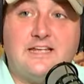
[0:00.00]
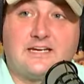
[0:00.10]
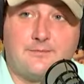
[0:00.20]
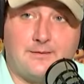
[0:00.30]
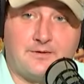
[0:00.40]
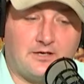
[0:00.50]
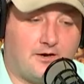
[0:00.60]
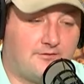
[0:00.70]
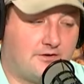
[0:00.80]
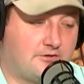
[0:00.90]
decommitment
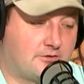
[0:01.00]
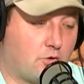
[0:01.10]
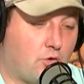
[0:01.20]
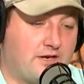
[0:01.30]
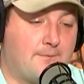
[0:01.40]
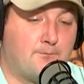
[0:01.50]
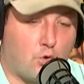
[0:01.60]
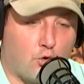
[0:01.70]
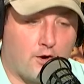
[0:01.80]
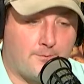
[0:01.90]
of Dakorien
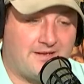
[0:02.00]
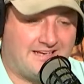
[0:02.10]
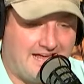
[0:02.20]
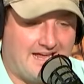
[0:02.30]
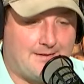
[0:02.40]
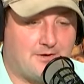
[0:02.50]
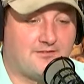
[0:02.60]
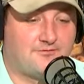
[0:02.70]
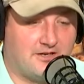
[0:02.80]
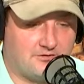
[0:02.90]
Moore became
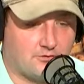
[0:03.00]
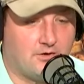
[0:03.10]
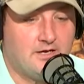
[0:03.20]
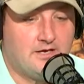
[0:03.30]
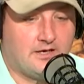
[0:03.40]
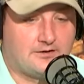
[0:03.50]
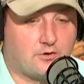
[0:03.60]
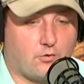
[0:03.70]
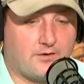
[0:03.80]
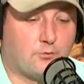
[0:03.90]
official. Uh,
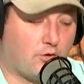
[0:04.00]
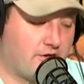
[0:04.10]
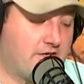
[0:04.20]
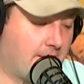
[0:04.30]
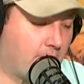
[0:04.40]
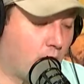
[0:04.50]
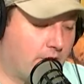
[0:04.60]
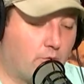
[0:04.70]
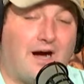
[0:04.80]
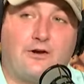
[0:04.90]
Dakorien Moore, the number
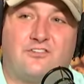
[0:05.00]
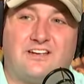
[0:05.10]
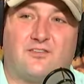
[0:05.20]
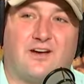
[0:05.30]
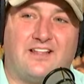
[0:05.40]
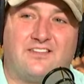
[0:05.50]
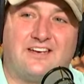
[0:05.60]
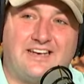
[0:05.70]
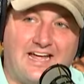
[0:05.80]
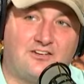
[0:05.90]
one wide receiver in the
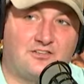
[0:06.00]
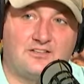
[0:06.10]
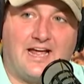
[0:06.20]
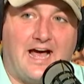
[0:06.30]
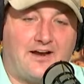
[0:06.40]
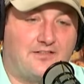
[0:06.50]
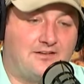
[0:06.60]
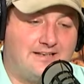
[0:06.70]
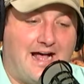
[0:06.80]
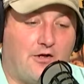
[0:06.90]
nation out of the
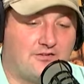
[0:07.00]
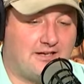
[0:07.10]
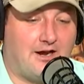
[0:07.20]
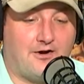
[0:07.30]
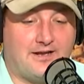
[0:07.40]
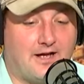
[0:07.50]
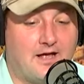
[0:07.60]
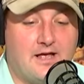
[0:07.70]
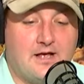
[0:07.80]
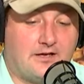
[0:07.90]
Dallas
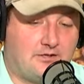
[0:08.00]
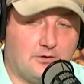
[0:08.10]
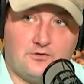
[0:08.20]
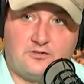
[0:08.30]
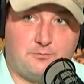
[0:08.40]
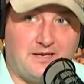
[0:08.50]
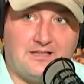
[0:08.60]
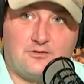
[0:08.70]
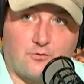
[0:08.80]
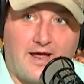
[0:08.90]
area, huge
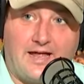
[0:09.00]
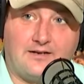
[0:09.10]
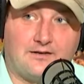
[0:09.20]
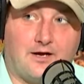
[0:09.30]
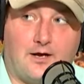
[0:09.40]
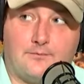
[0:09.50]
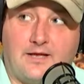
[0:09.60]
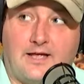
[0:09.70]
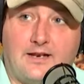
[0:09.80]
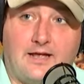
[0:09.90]
speed threat, um,
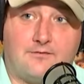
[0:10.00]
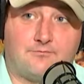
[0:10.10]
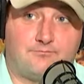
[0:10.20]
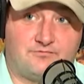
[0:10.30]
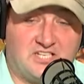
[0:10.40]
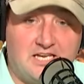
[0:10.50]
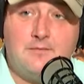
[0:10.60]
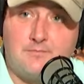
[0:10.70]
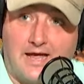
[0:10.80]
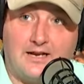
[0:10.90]
and a
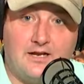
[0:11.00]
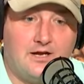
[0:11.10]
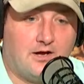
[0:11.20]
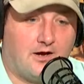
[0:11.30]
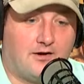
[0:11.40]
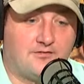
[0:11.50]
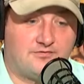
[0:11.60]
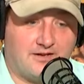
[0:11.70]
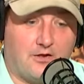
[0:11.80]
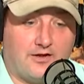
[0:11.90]
teammate
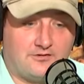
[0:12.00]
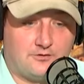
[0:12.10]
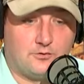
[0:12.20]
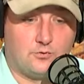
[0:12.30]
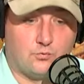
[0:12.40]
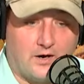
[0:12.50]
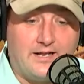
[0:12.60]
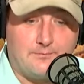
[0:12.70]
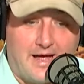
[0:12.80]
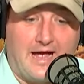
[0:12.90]
of LSU
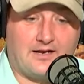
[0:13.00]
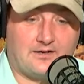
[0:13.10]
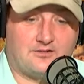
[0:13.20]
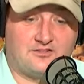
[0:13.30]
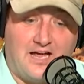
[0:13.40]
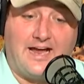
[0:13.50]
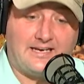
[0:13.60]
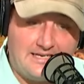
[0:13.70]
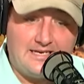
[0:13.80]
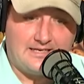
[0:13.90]
running back
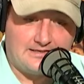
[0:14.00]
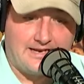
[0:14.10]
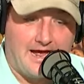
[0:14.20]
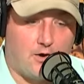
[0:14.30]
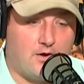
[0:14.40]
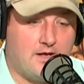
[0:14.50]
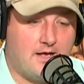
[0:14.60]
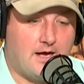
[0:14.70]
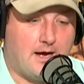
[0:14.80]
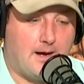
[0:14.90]
signee now.
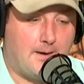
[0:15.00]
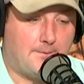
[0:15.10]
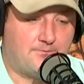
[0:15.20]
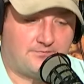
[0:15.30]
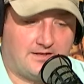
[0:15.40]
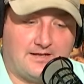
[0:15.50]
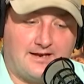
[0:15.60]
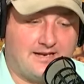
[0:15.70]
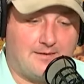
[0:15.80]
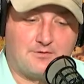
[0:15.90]
Um, and
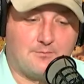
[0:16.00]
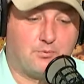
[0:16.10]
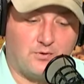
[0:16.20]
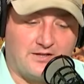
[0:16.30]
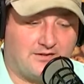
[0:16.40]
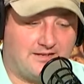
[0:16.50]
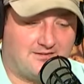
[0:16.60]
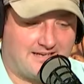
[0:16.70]
that name completely